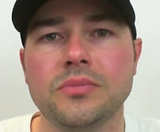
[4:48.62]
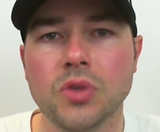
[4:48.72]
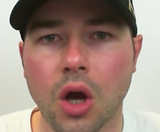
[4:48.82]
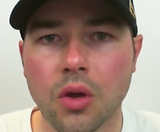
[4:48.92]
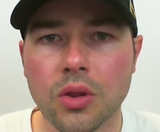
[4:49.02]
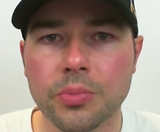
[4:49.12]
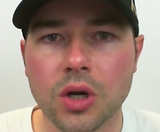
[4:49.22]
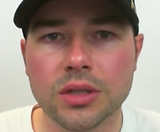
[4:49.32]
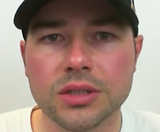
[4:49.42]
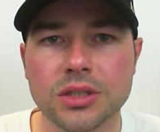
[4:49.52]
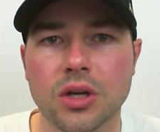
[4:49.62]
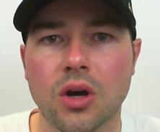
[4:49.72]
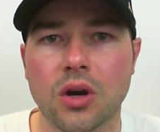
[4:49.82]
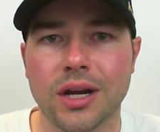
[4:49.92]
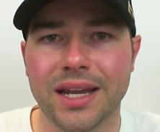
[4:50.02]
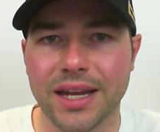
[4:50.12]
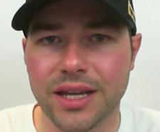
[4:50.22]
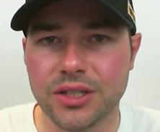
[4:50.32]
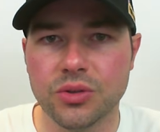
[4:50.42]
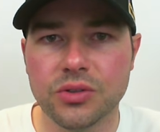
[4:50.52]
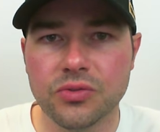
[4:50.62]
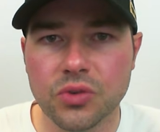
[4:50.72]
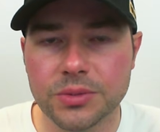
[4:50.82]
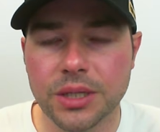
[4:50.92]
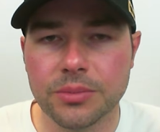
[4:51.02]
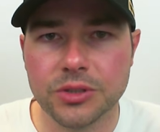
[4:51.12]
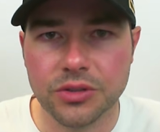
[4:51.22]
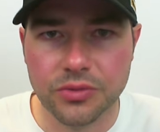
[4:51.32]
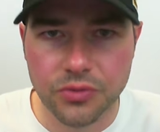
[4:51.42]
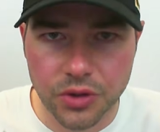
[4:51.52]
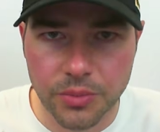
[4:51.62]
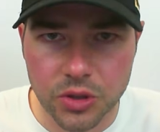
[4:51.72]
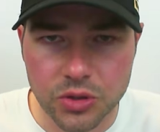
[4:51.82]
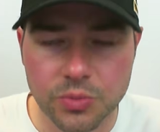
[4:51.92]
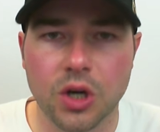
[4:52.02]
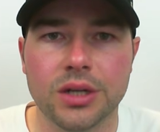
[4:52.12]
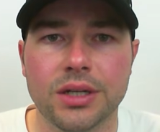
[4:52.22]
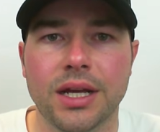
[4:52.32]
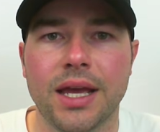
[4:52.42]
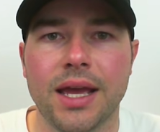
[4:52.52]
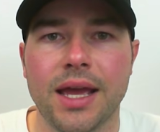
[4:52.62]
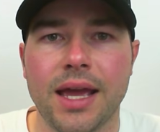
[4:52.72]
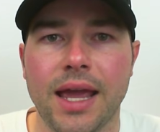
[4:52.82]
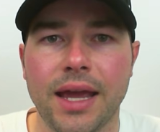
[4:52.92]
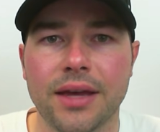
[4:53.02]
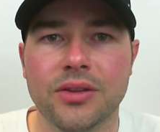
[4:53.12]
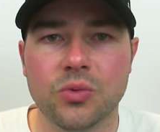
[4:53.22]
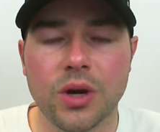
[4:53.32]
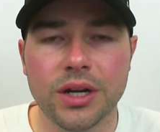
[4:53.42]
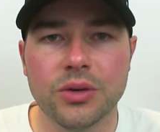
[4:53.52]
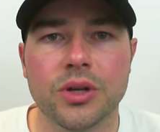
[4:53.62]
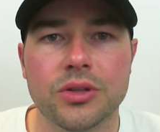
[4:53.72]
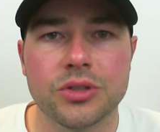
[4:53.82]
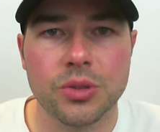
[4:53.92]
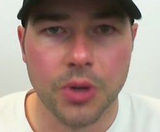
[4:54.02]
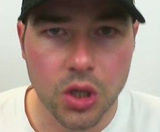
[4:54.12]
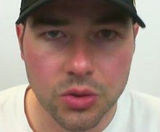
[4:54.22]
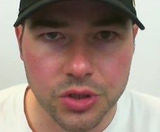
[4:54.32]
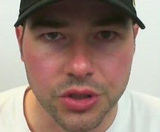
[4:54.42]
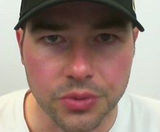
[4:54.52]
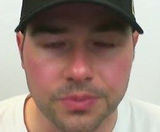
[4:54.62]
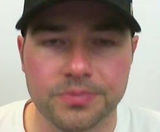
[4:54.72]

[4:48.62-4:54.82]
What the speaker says: All the parts are at a uniform temperature for the most part, and they're running where they're supposed to.